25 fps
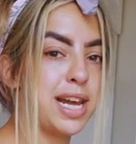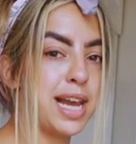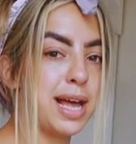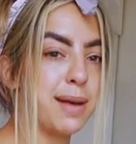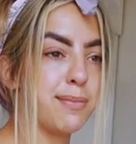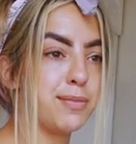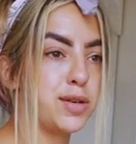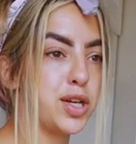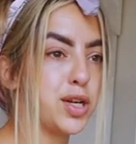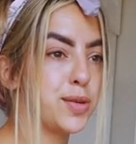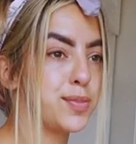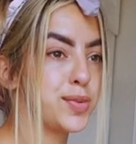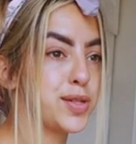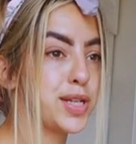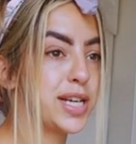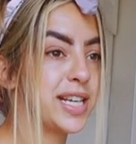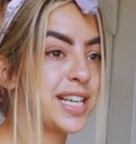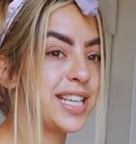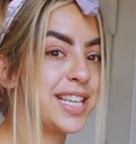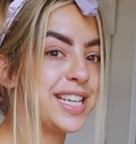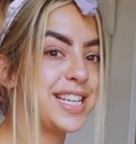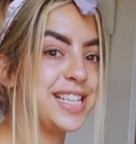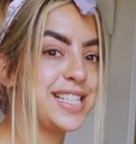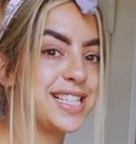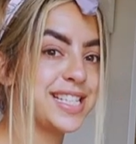and laptop, so I
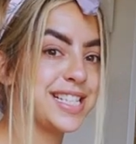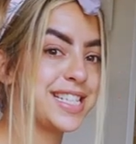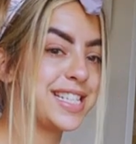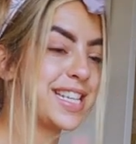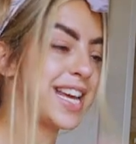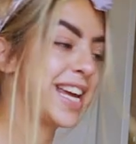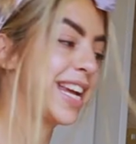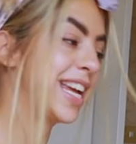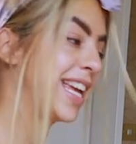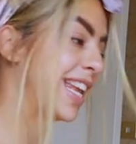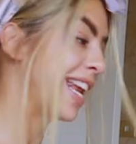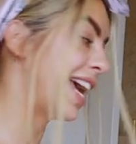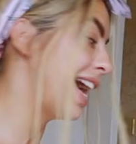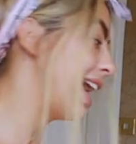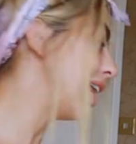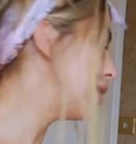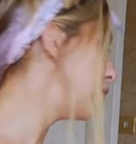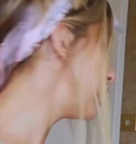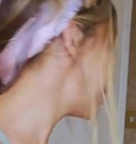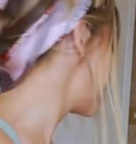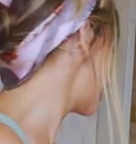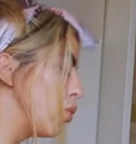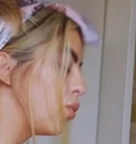can easily take it out.